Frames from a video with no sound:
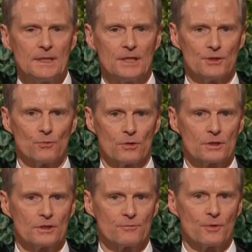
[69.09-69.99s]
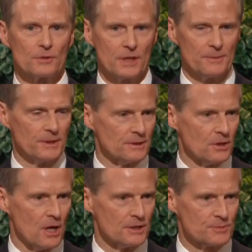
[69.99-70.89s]
in the work of proclaiming the
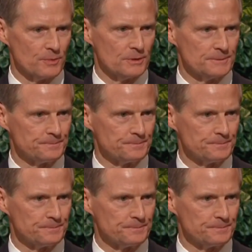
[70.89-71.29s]
gospel.